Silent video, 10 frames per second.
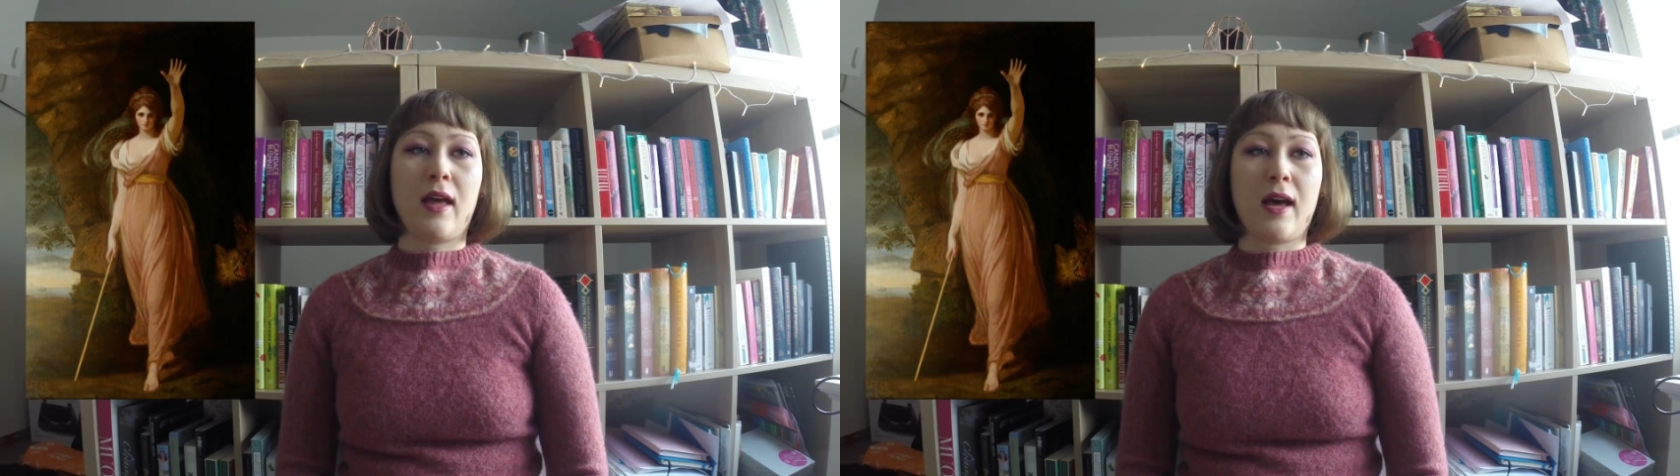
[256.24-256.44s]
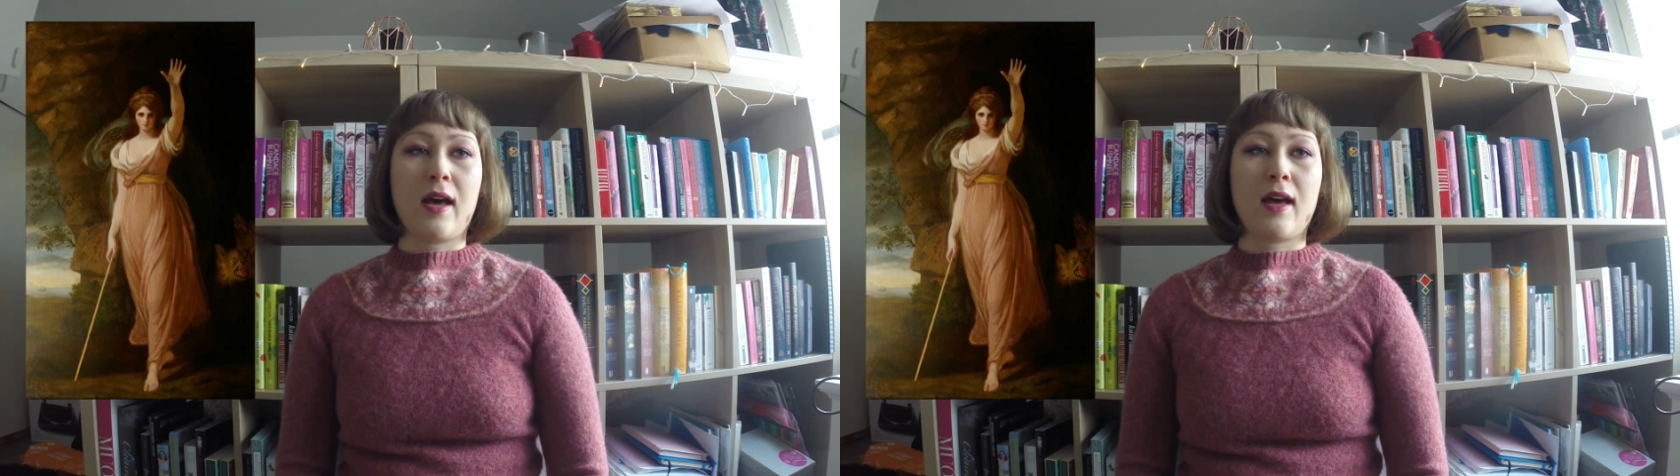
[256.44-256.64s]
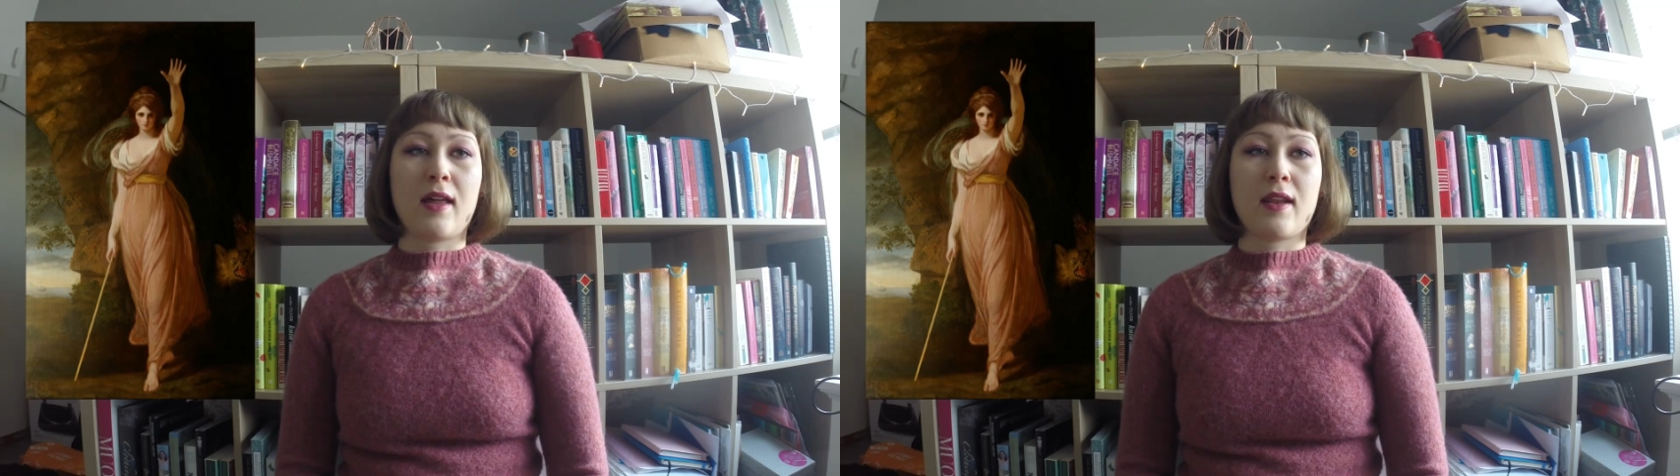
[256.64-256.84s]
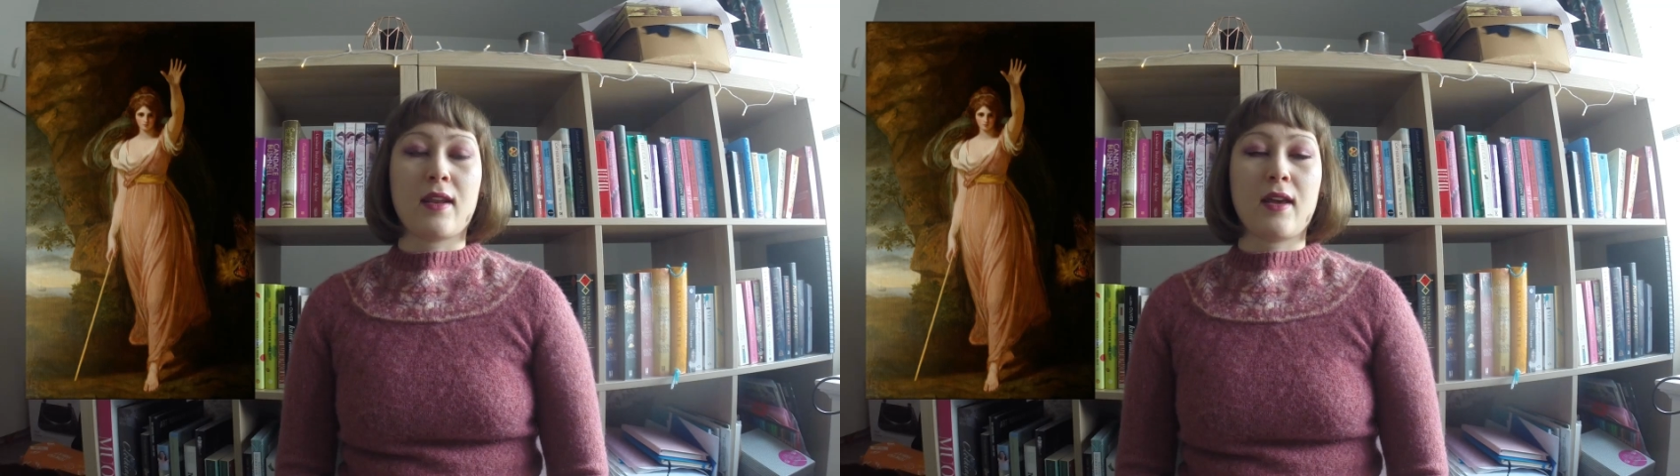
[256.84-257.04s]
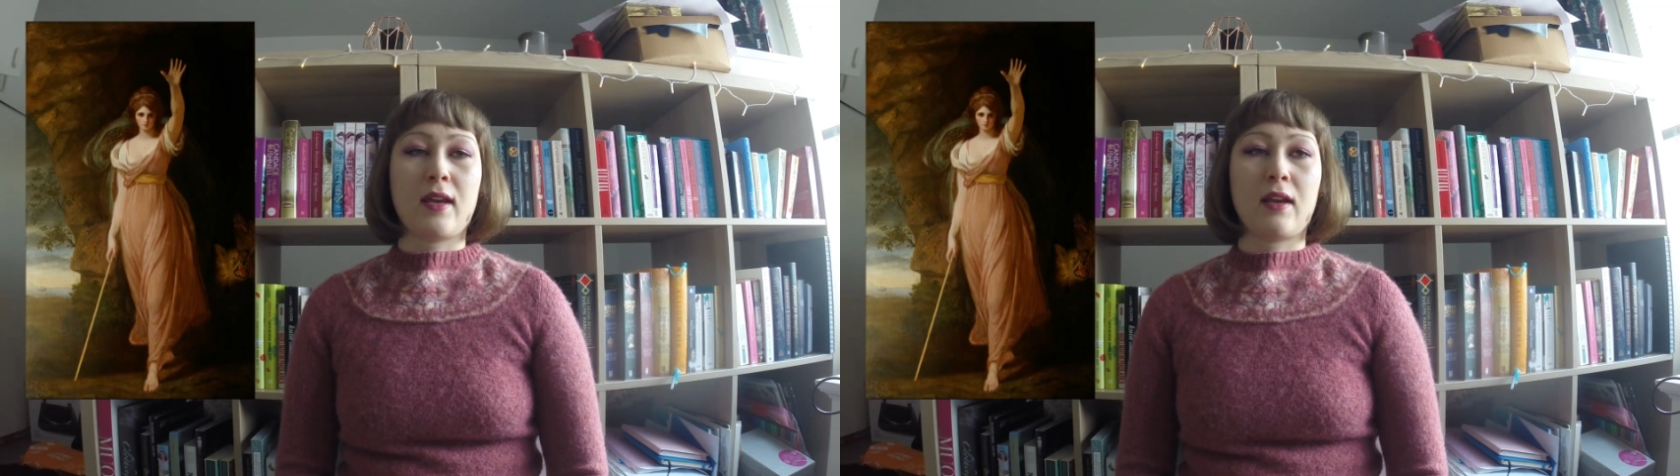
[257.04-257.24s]

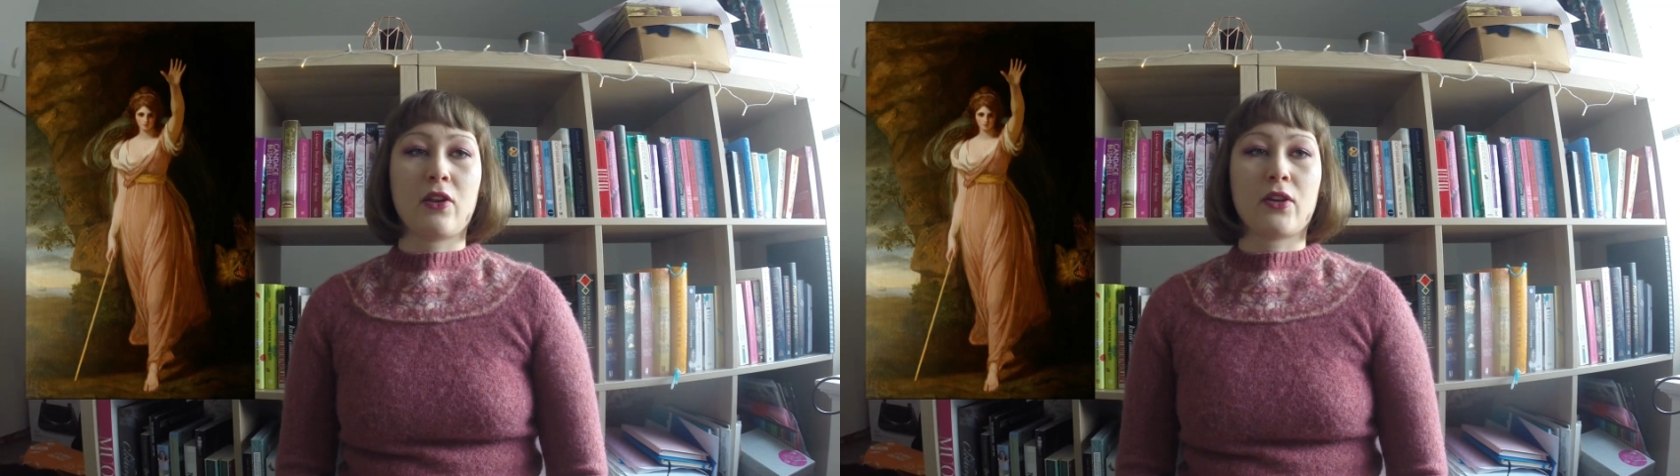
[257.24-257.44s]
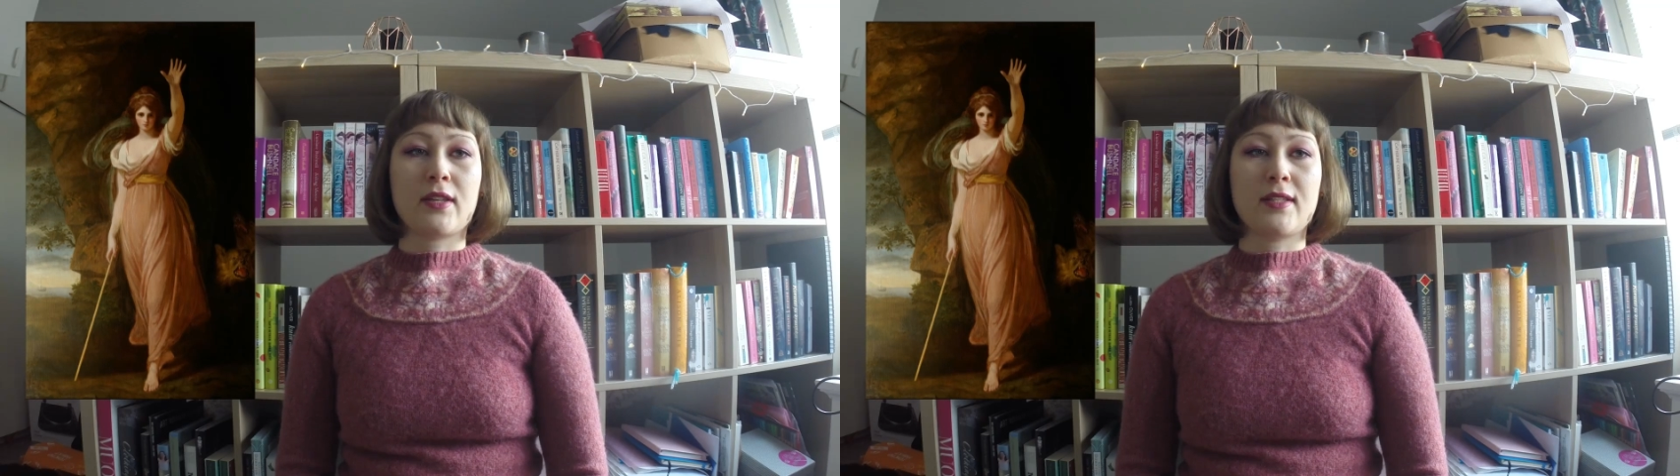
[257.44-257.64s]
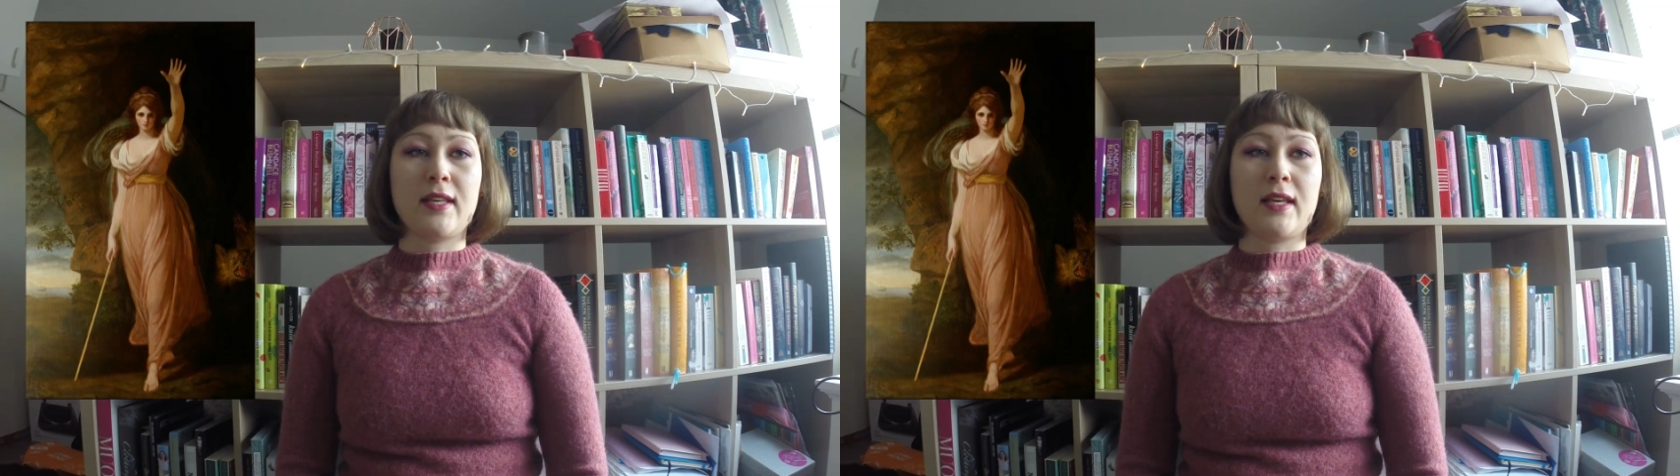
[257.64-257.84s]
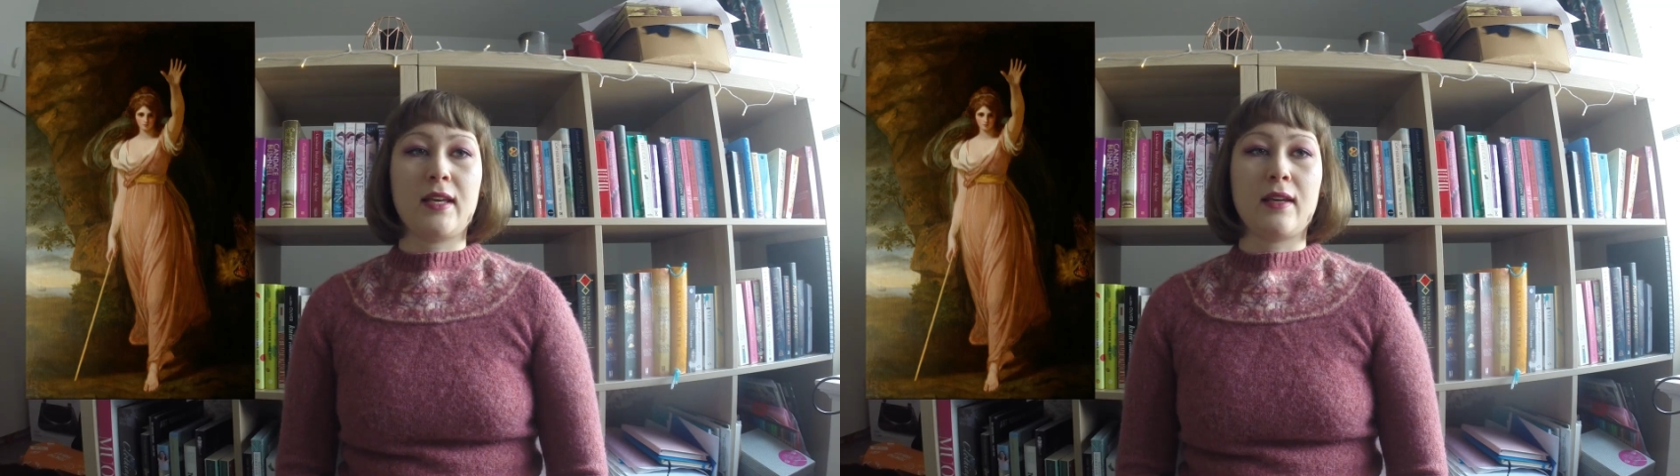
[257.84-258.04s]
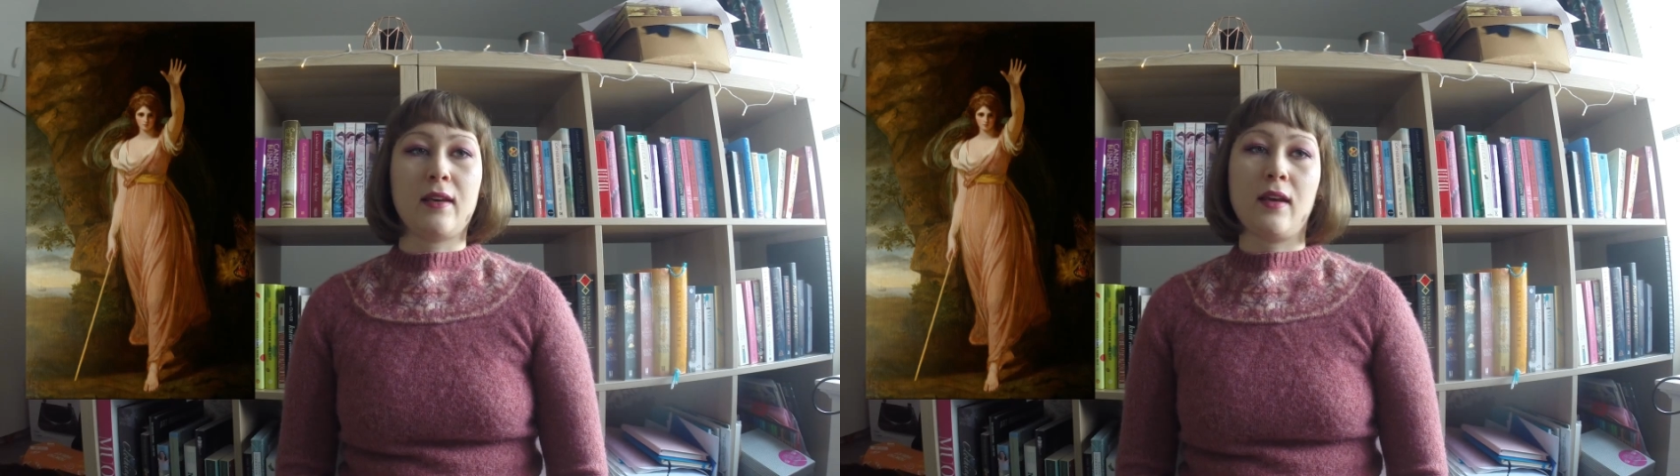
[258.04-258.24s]
And here you can
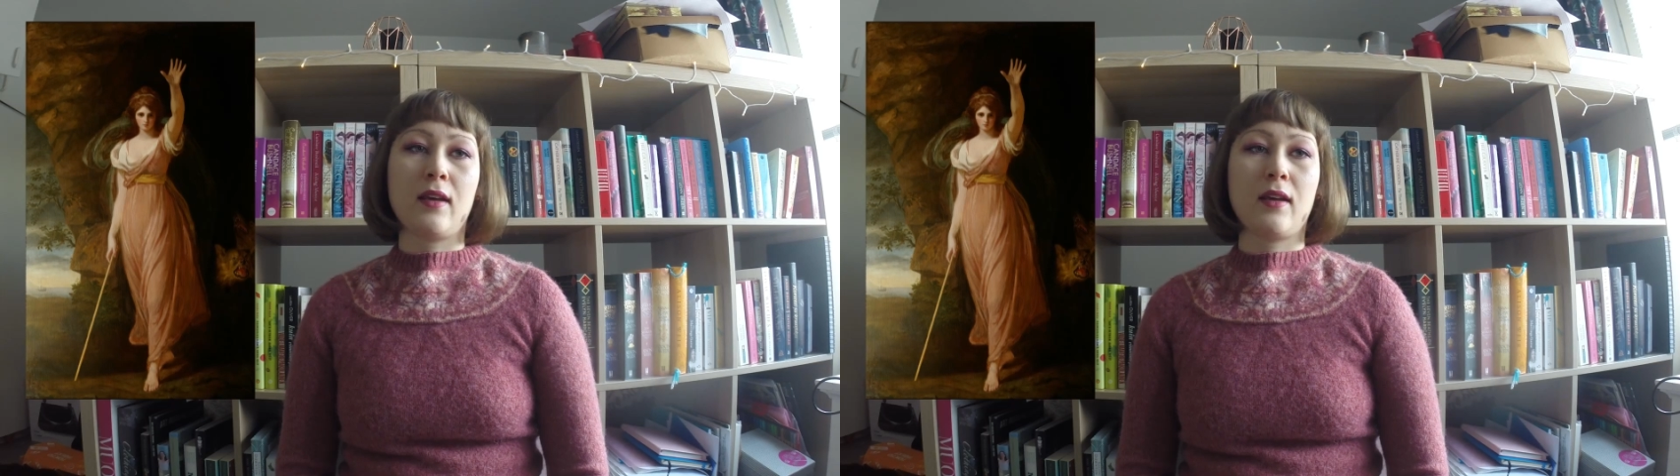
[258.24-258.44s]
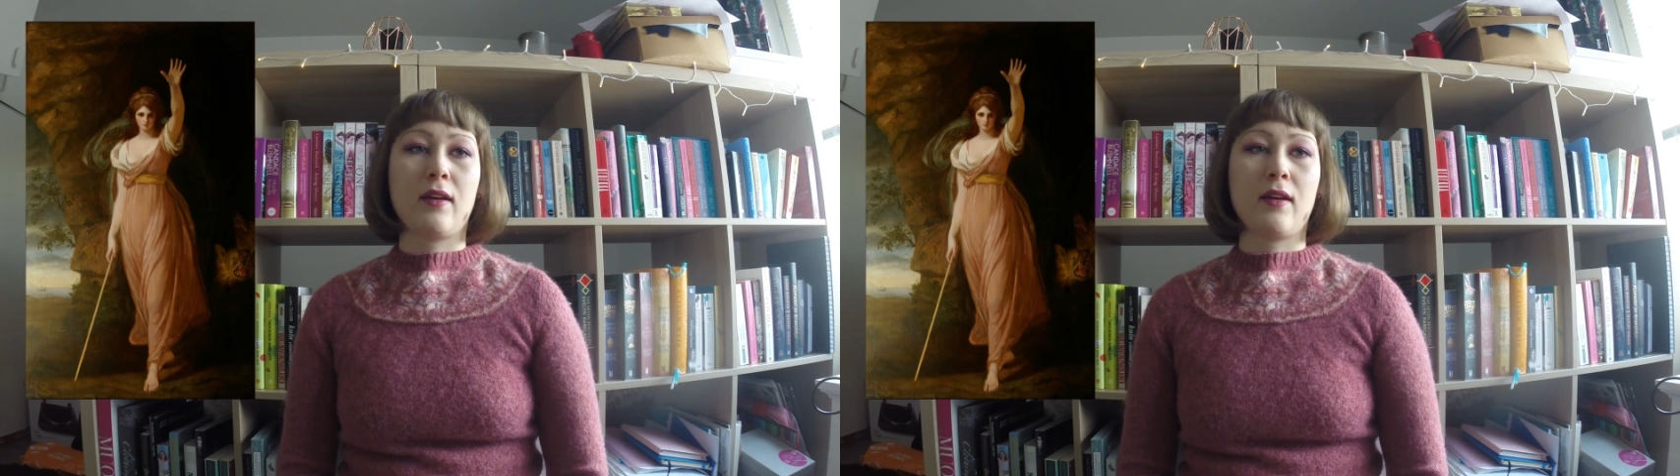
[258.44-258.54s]
see